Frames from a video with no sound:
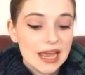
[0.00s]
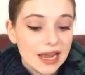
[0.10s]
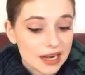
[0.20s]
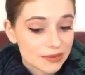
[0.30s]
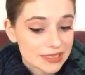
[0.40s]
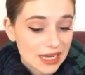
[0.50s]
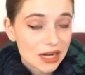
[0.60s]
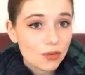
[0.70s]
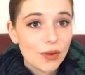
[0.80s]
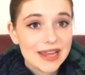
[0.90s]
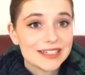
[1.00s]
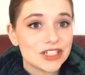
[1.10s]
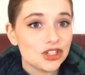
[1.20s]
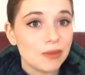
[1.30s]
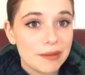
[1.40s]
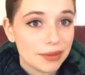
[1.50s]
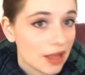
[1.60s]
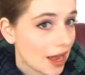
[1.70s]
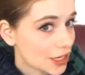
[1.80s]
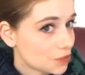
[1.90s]
and I was gonna wait to do my
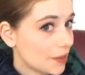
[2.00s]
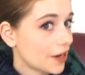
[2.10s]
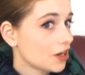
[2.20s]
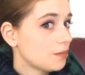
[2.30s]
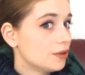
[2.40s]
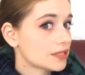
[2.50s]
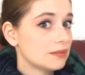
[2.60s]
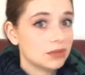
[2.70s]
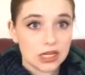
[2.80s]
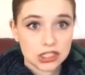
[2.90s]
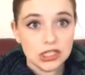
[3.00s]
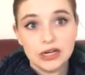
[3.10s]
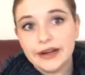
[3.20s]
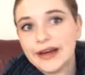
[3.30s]
blush, but I already put some blush on.